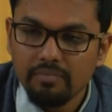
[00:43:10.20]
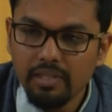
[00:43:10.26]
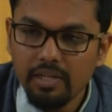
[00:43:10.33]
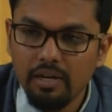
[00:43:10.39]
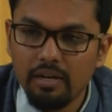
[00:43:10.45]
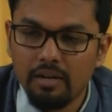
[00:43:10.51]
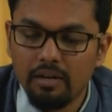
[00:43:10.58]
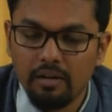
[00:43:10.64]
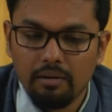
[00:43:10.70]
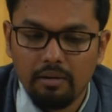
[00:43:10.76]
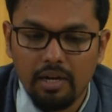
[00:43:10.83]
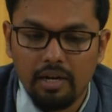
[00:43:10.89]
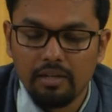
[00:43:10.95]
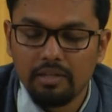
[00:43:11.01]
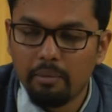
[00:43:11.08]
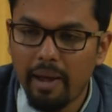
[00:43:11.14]
uh,
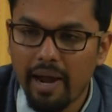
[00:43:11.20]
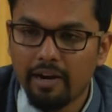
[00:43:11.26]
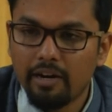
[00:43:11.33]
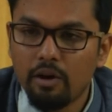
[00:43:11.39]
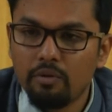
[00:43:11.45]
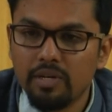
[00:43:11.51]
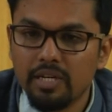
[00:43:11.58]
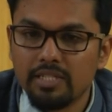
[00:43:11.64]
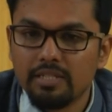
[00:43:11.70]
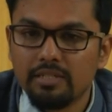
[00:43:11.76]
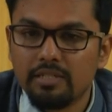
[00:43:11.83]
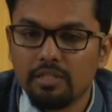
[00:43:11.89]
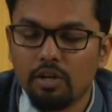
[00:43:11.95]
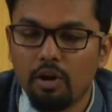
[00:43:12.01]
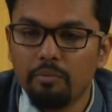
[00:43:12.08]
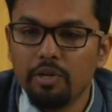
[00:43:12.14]
uh, the background does
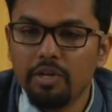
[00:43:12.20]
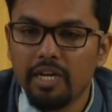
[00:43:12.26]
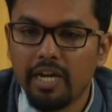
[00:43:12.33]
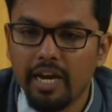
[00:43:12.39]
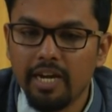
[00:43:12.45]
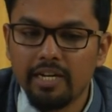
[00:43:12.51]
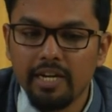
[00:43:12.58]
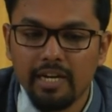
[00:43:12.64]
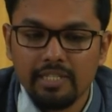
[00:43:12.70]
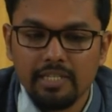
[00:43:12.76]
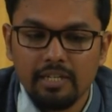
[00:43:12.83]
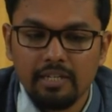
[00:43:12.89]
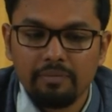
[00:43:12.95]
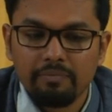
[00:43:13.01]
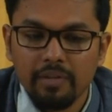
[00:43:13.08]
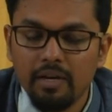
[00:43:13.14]
not communicate as
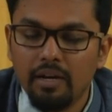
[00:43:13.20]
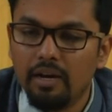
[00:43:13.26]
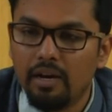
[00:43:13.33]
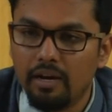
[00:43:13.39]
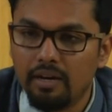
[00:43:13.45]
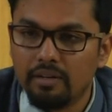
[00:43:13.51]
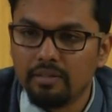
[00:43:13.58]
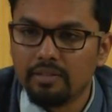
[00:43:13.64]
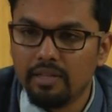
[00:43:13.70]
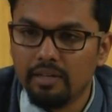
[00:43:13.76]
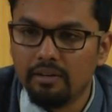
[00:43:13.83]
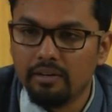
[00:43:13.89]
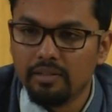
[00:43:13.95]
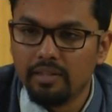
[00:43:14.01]
a uh, the,